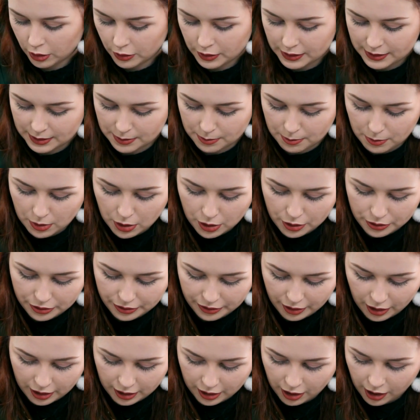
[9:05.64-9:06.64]
there's a moth
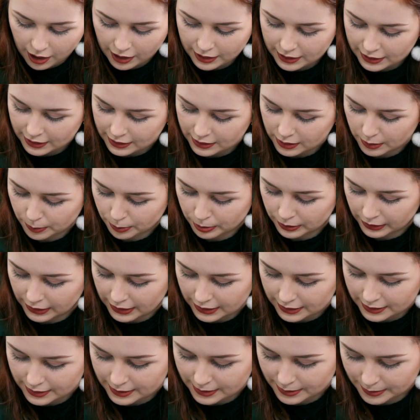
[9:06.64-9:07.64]
hiding in the
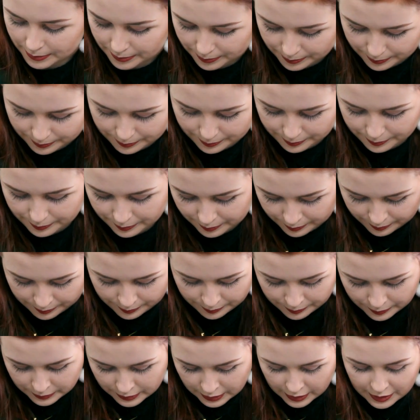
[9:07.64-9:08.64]
pleats.
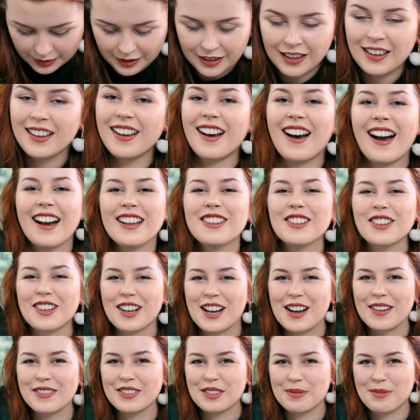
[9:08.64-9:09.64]
I look
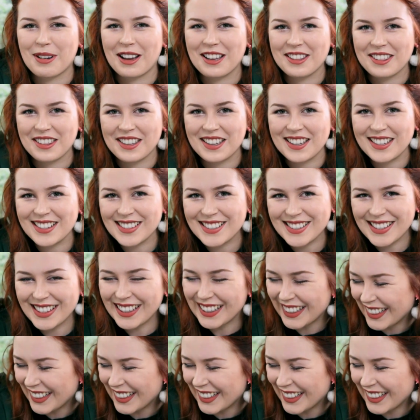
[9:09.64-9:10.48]
after my things.